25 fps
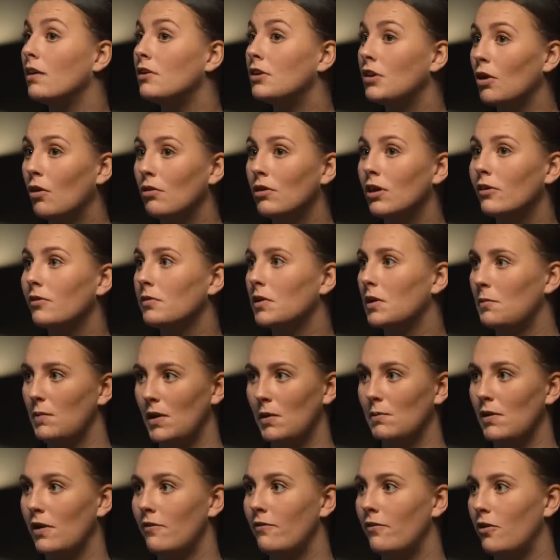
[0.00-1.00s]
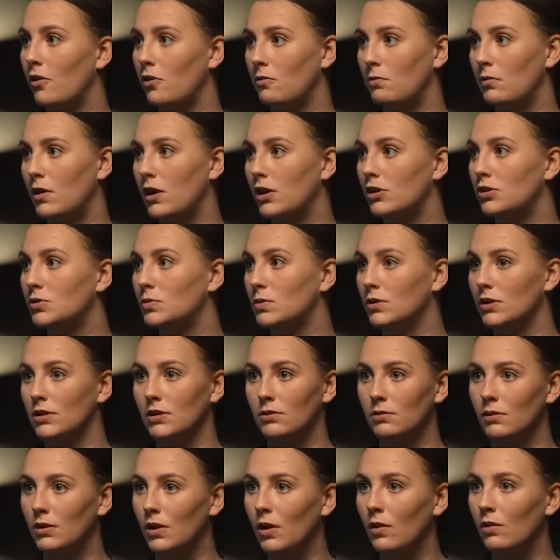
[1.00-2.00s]
I don't know if I'm gonna be on my phone much,
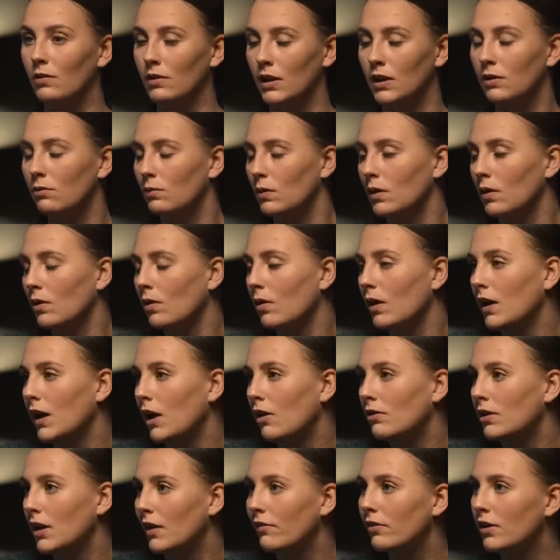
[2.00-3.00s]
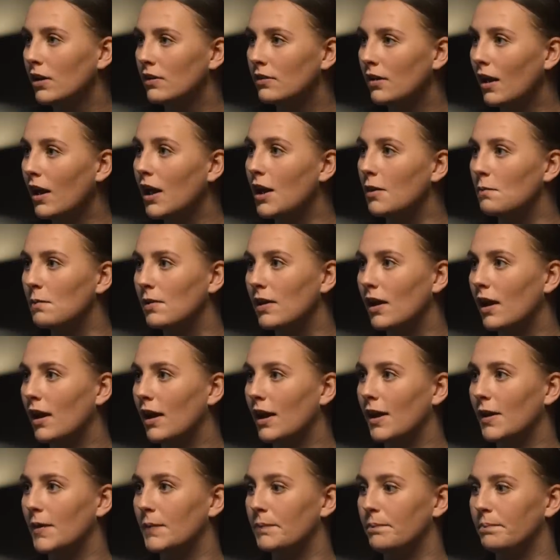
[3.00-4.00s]
we're, we're going like we're going out to have a good time,
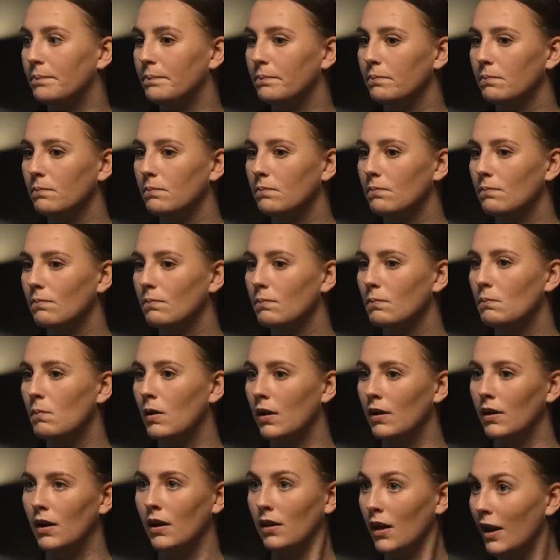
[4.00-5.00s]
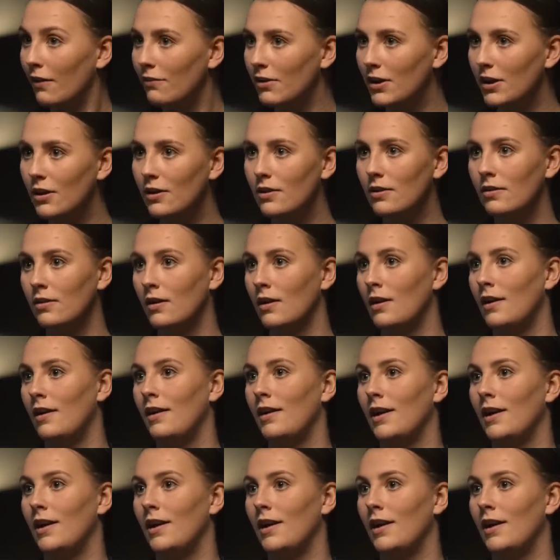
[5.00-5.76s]
um but I love you.